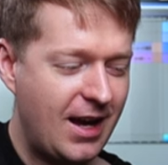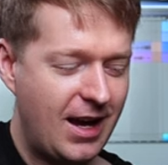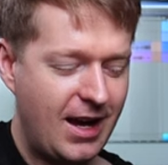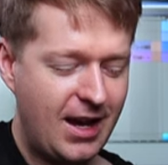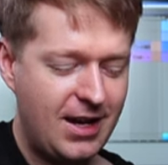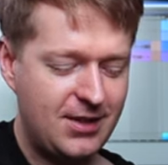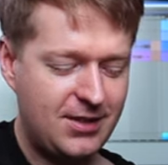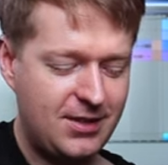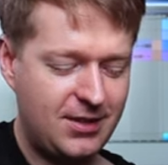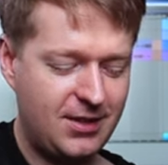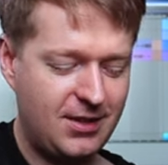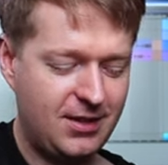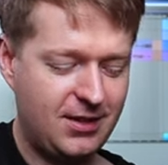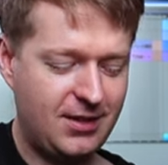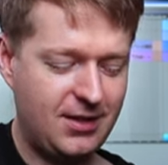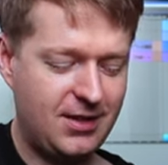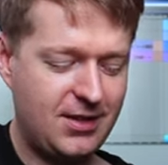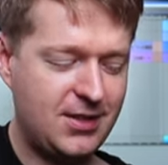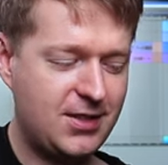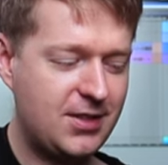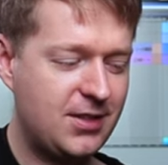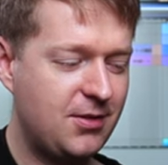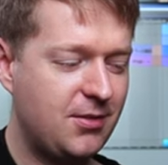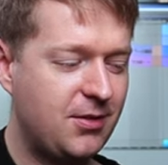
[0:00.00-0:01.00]
as you hit
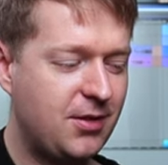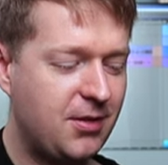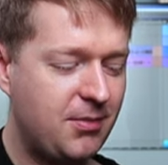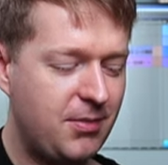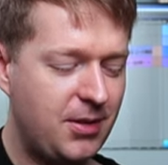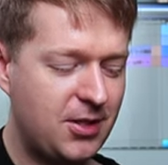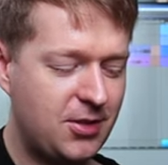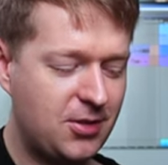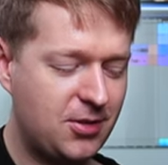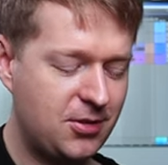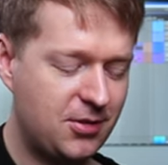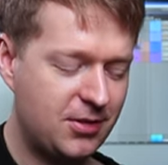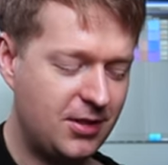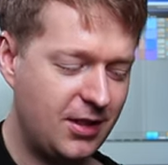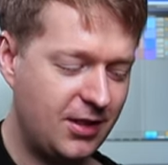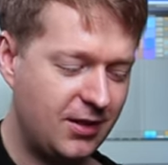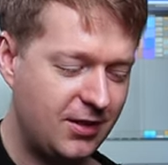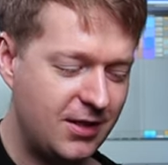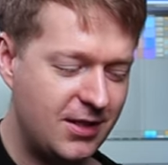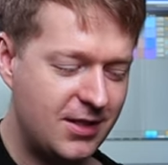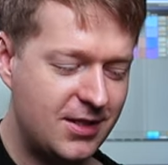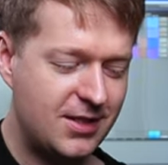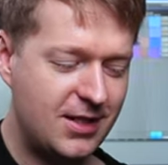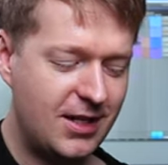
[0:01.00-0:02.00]
this, you want to make sure
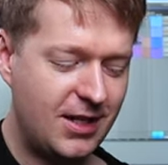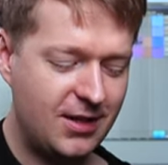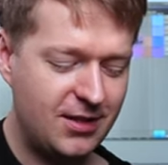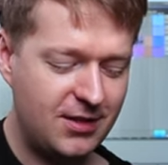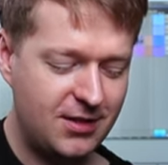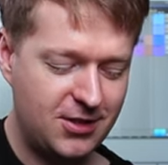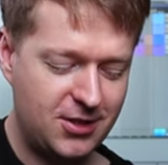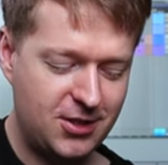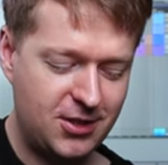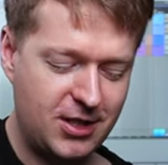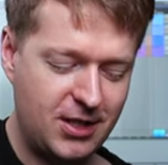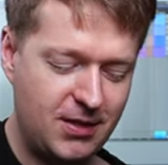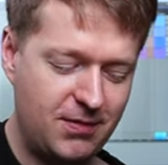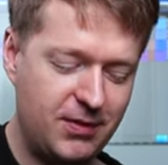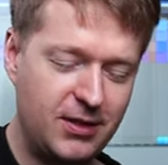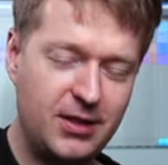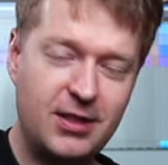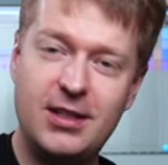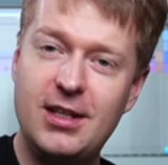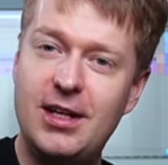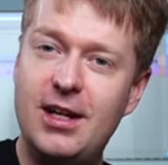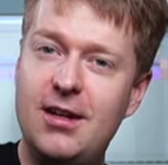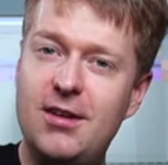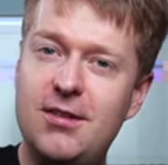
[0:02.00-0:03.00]
that this hand is
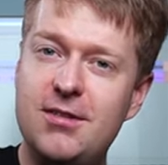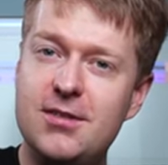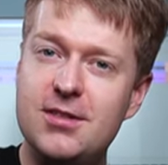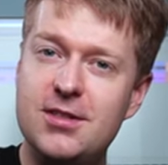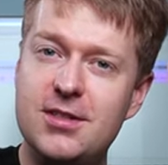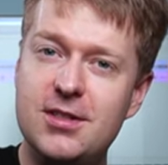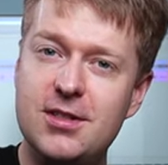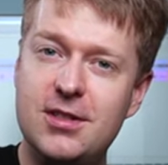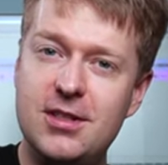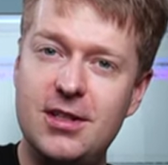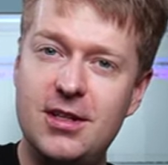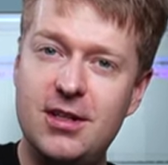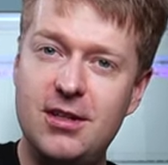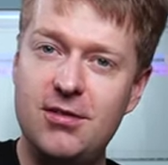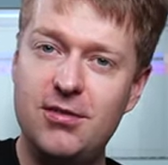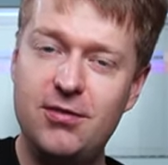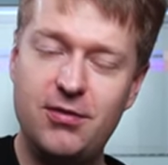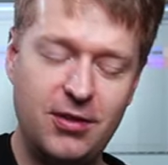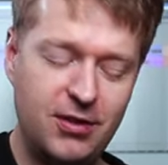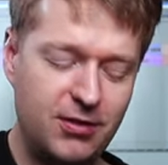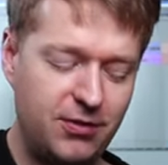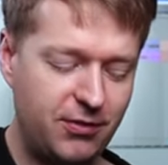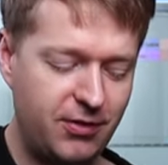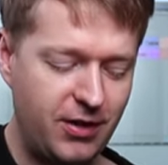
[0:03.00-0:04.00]
traveling down to the
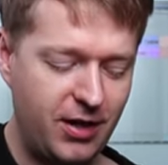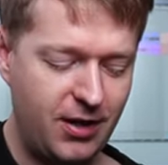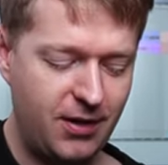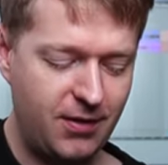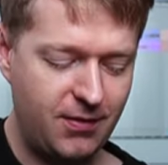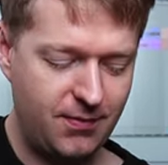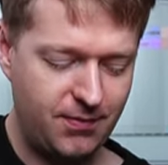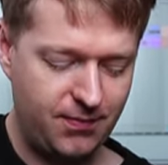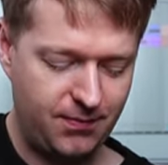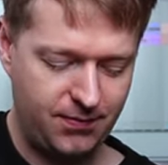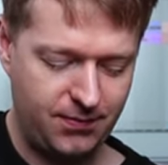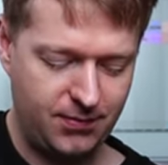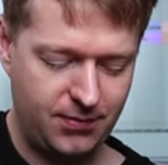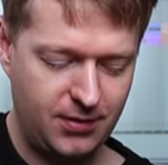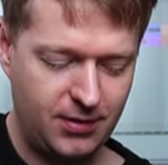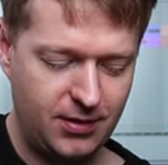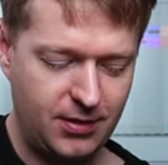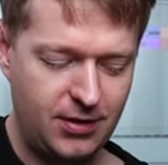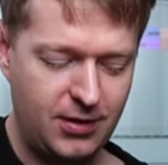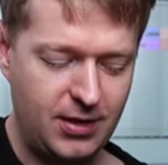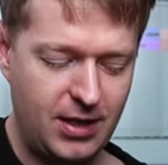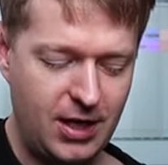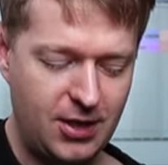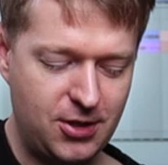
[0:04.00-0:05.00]
fifth fret
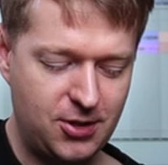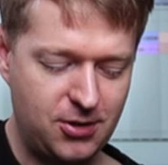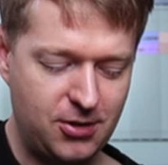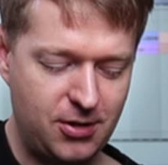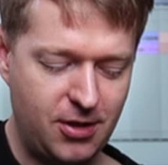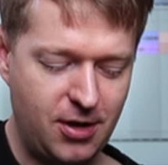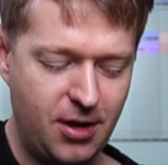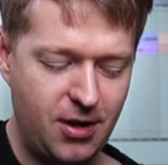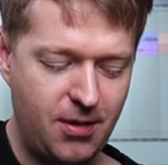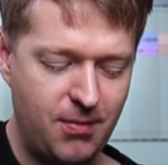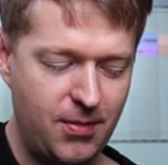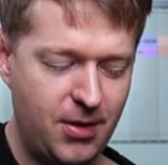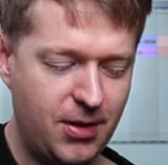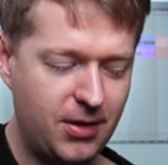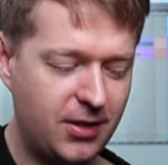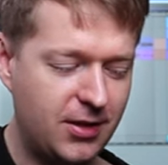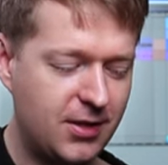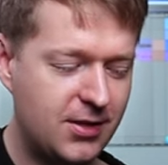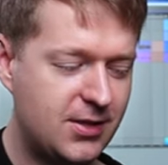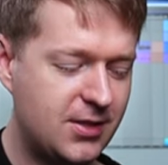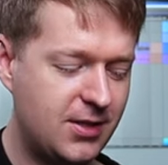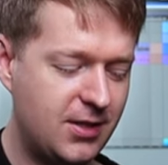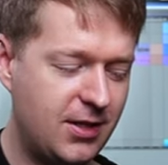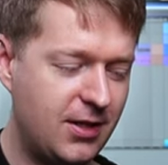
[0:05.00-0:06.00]
natural
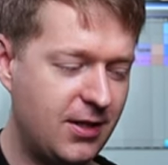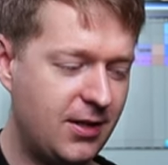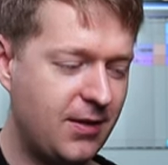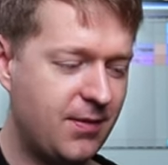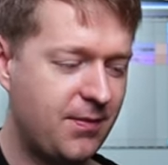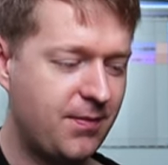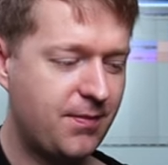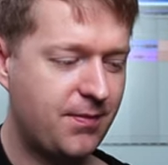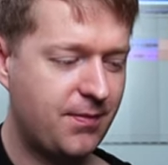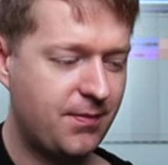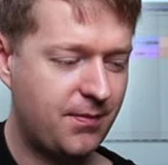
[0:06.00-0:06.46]
harmonics here.